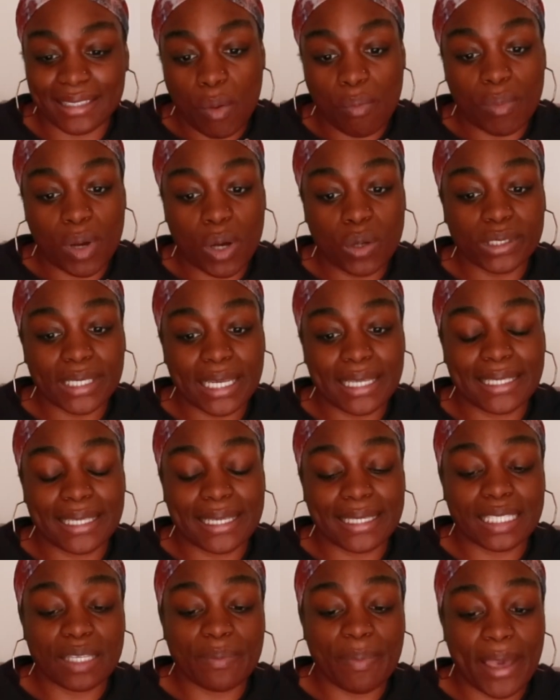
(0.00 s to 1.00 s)
most
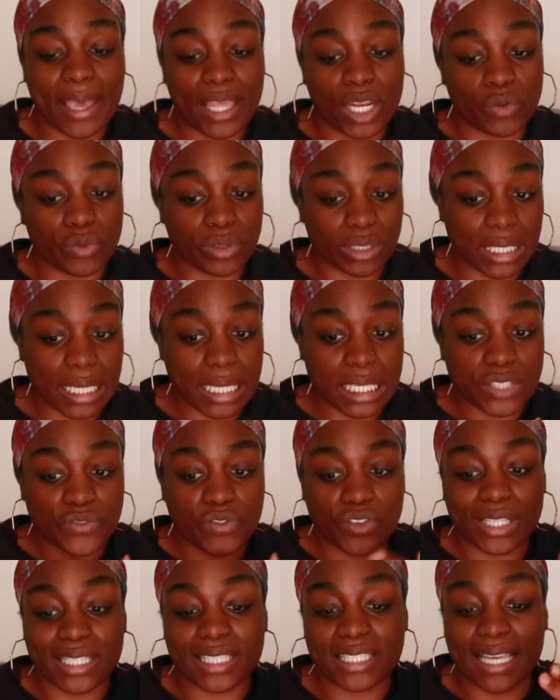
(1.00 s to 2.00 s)
anticipated release for
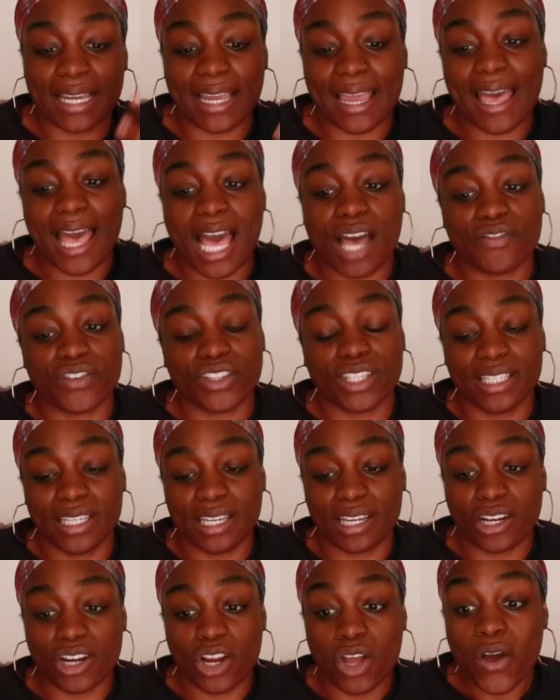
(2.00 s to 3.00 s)
the second half of the
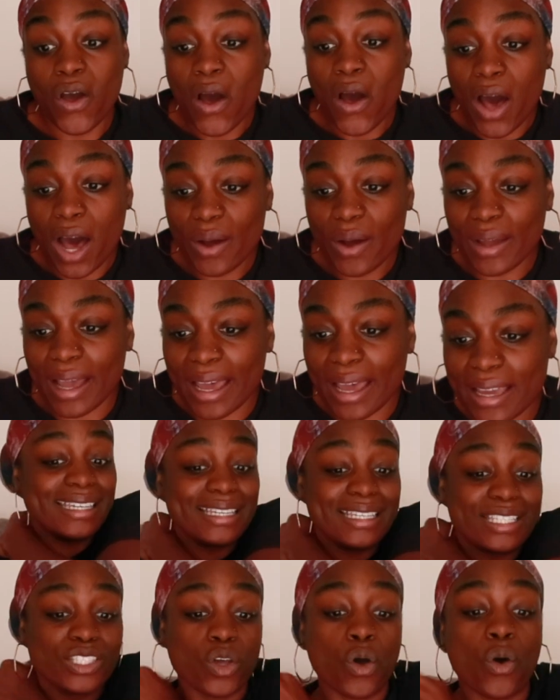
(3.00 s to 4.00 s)
year. Okay,
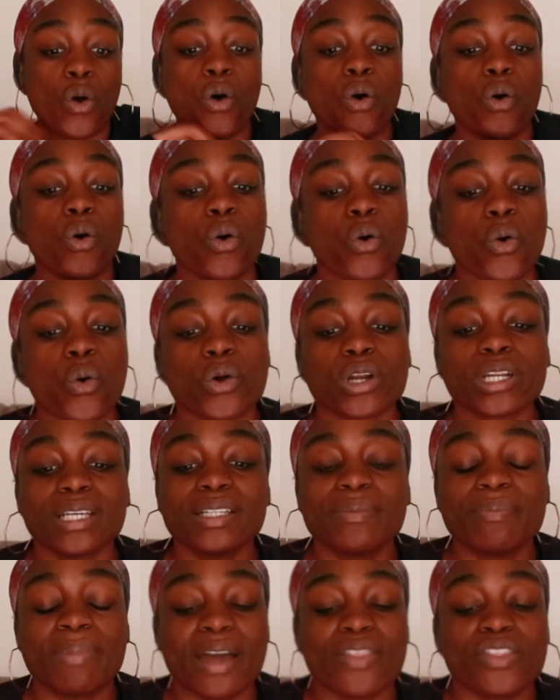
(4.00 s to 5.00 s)
is
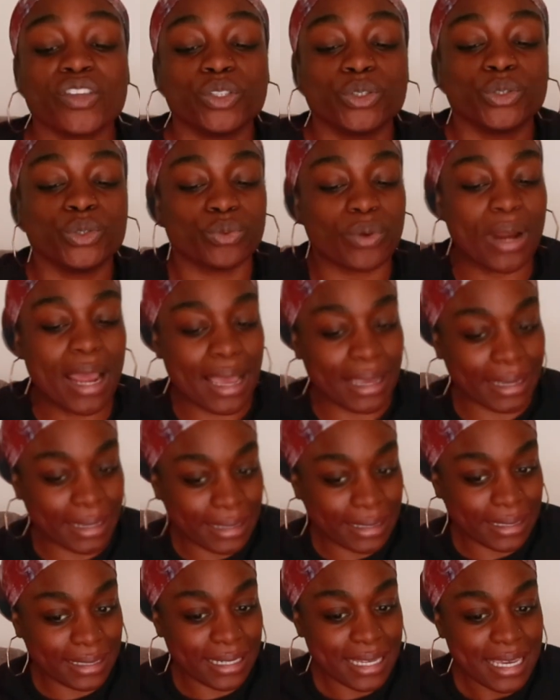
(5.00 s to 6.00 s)
Hoarded by the
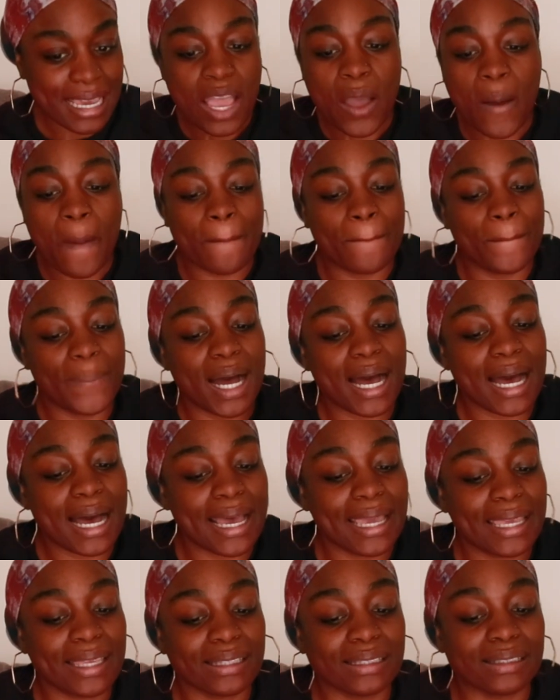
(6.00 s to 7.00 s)
Dragon
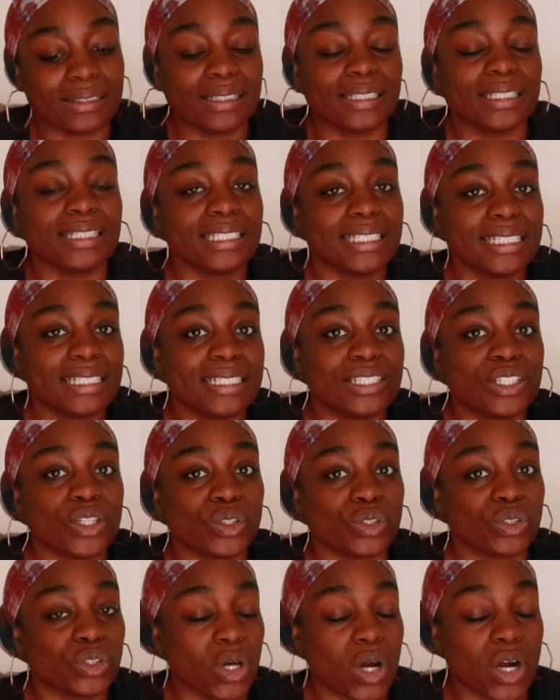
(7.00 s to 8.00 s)
by Lillian
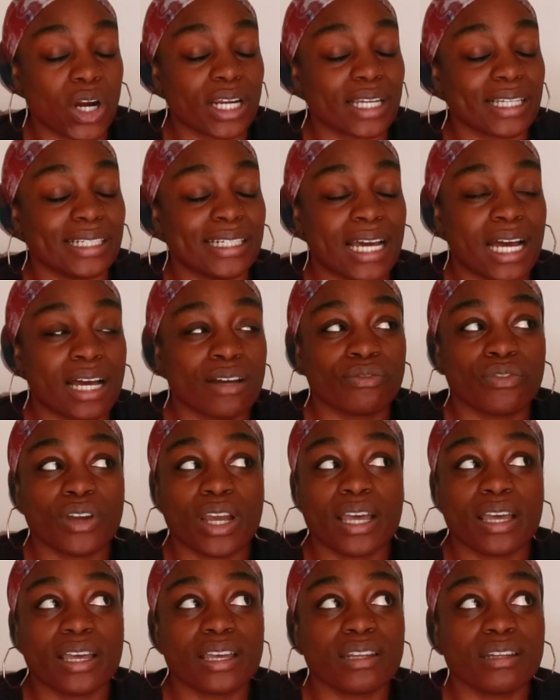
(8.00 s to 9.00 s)
Lark. Now I've
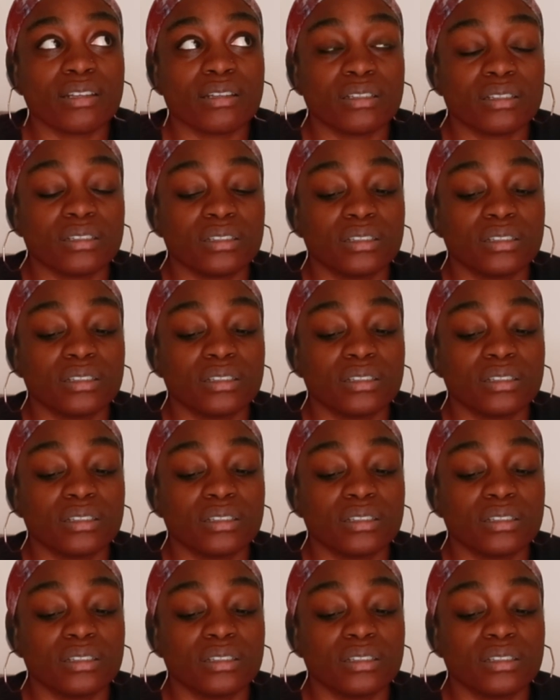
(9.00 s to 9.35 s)
read